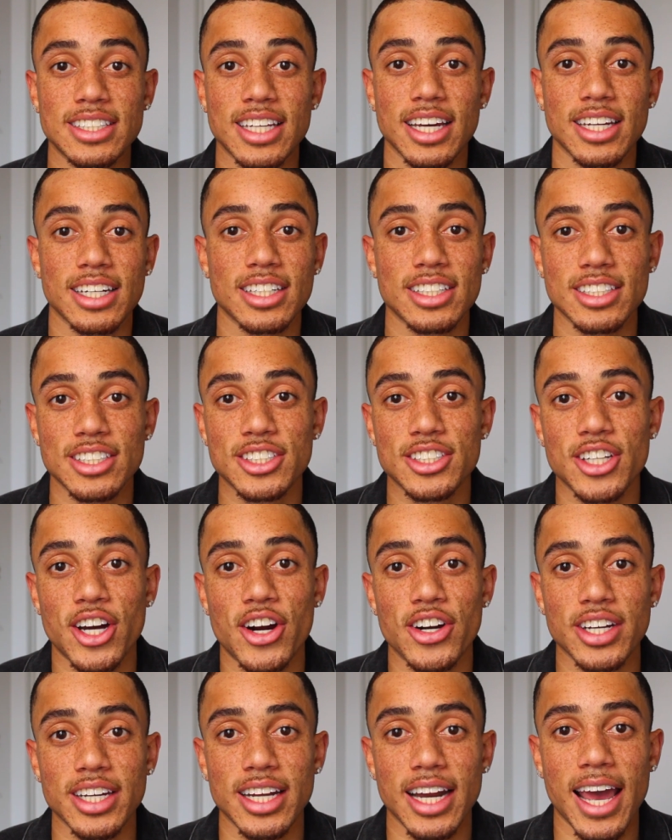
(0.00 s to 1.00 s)
technically
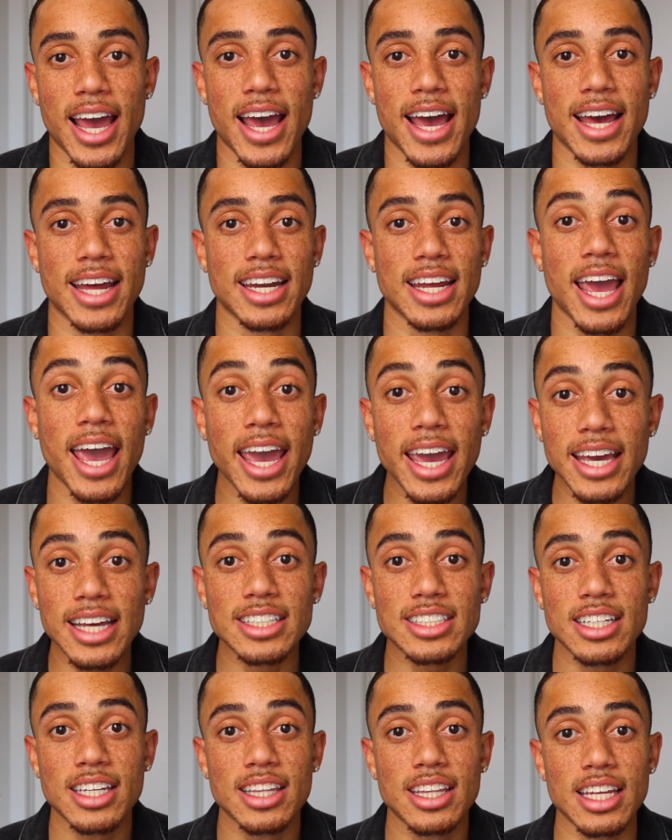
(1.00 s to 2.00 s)
started at
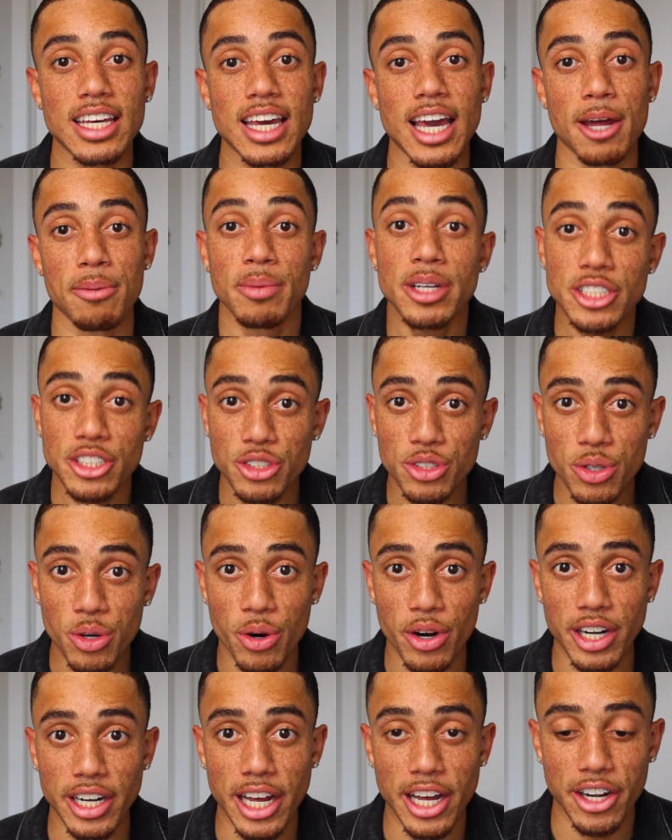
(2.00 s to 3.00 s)
eight, the admissions
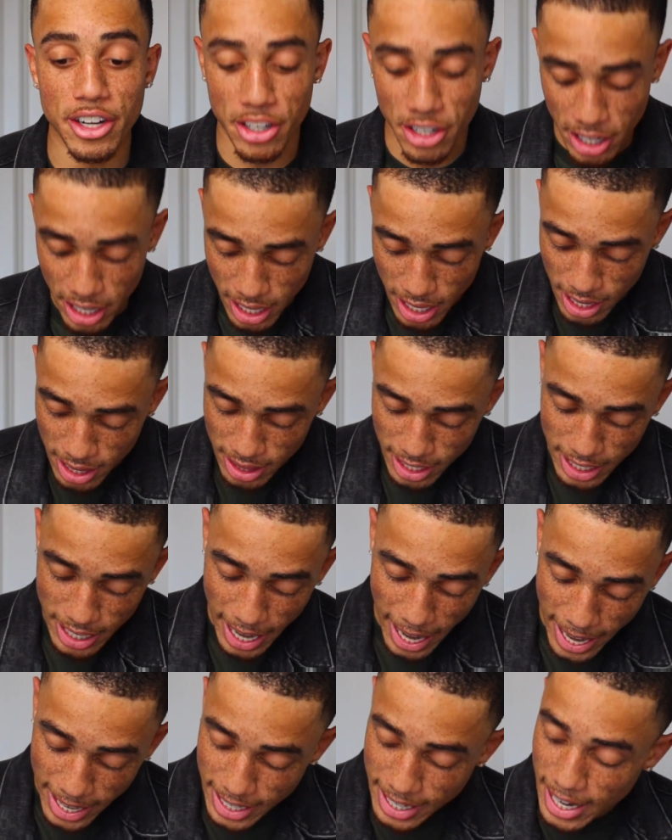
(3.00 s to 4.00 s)
coordinator then
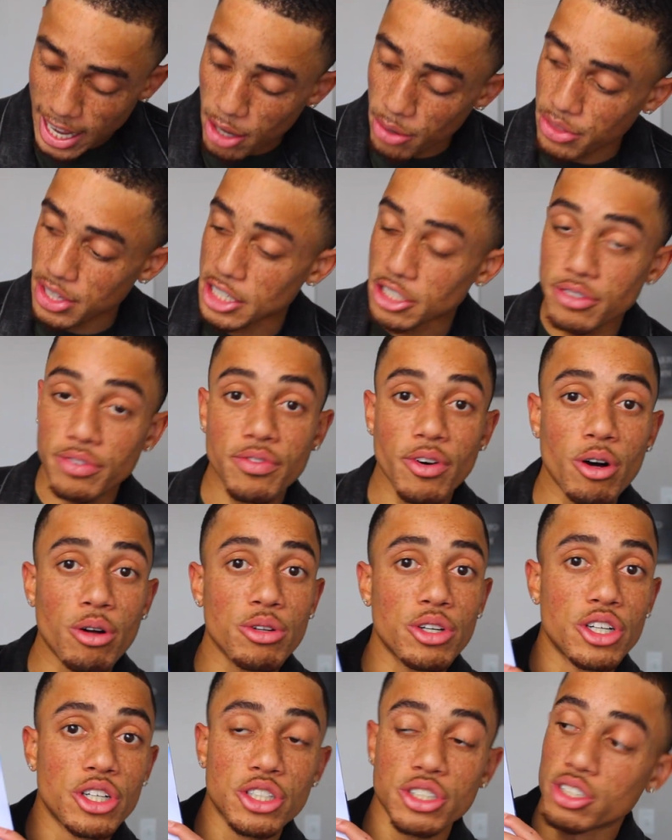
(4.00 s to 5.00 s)
handed out these
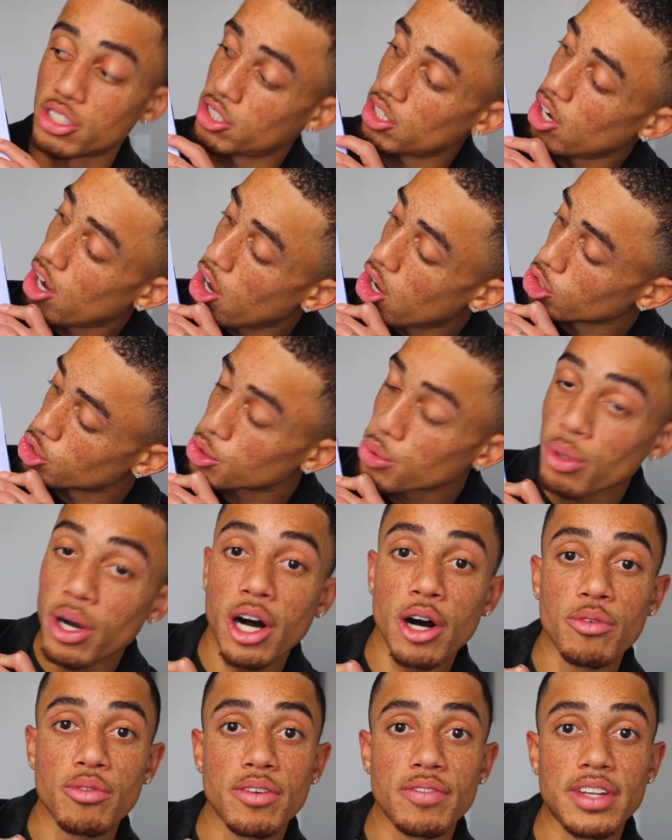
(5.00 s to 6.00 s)
folders to all
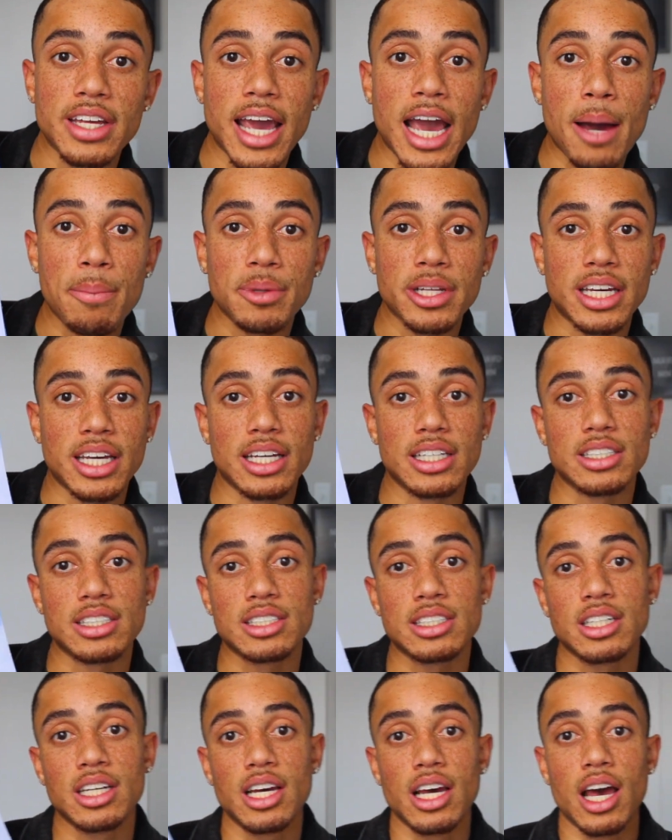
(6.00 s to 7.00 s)
twelve of the
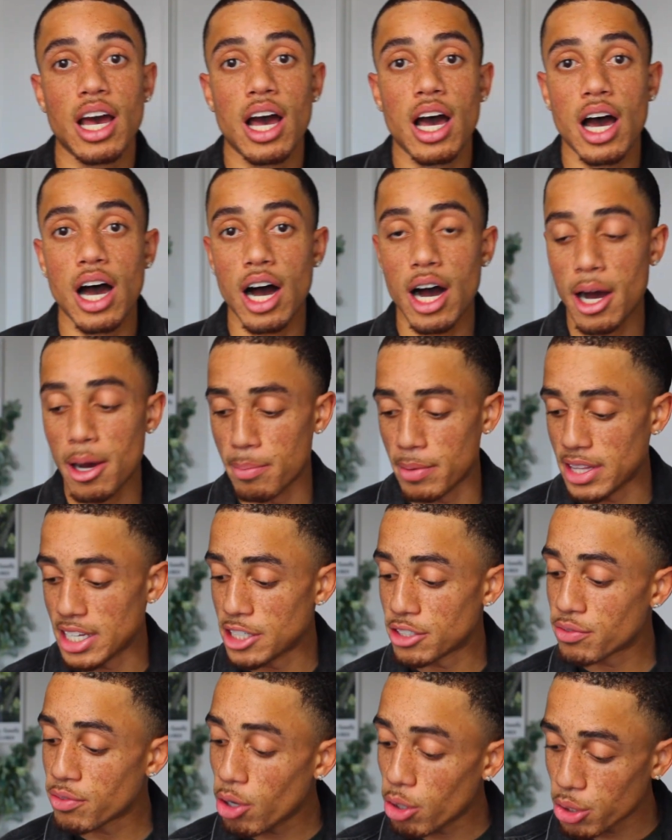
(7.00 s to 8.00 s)
applicants. Um, and
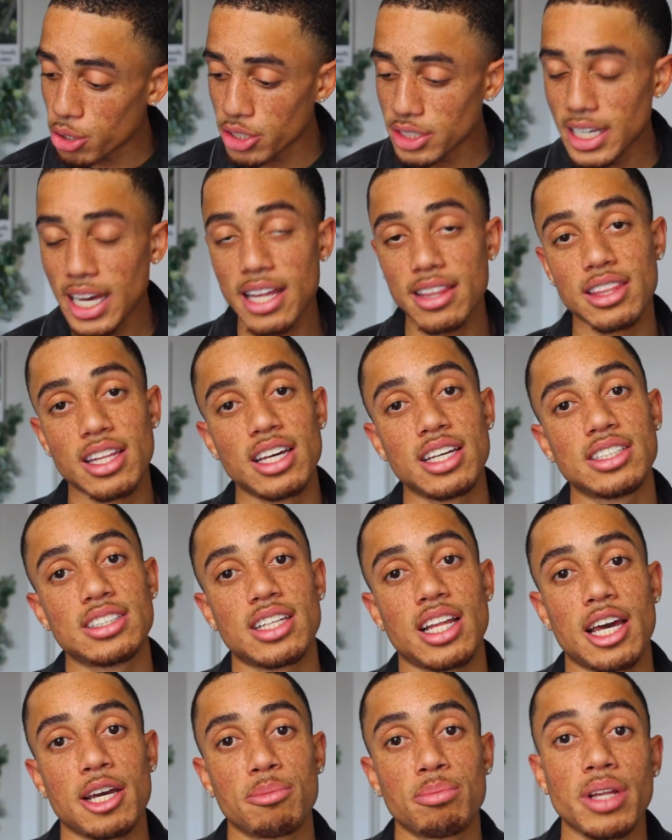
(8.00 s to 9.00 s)
these folders had things
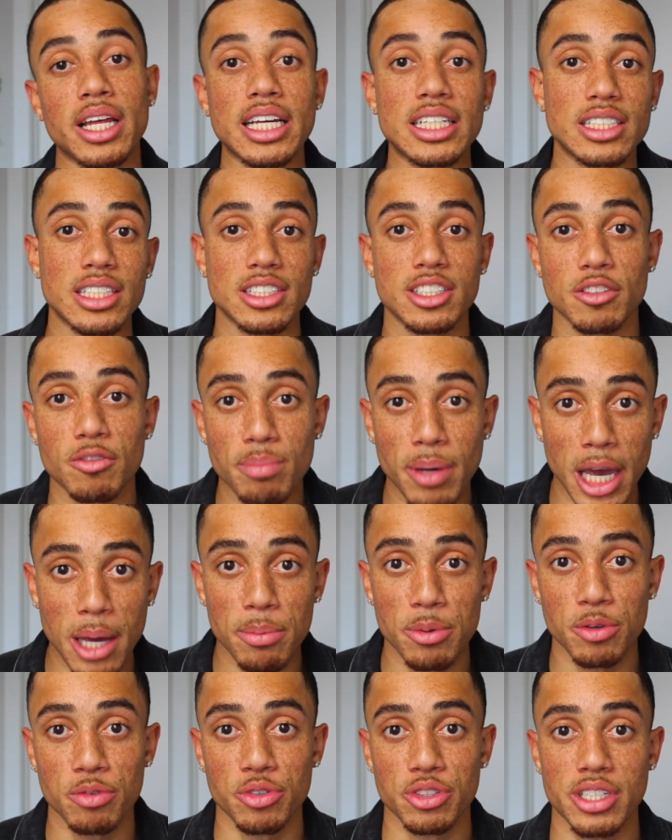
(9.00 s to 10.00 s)
like blank sheets of
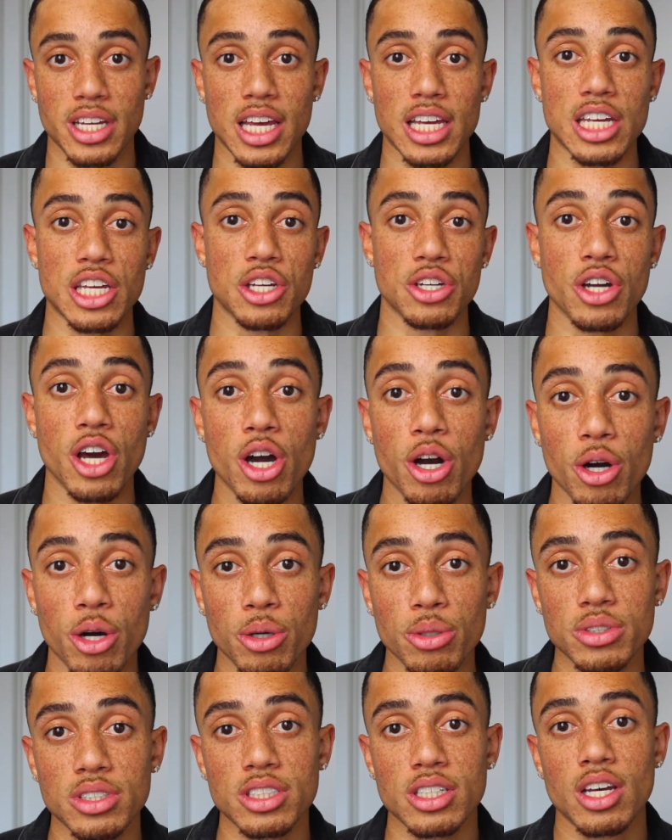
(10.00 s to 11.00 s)
paper for taking
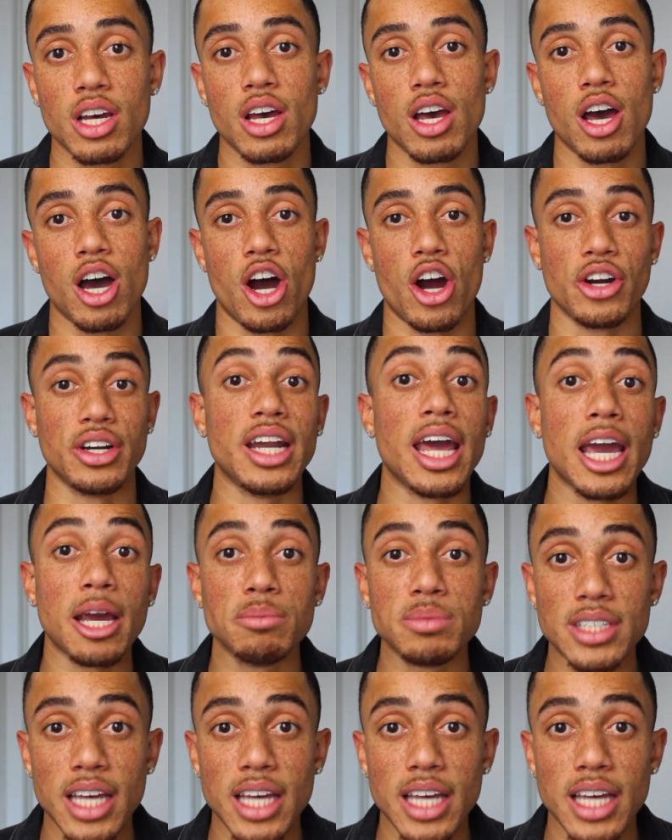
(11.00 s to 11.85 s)
notes, our name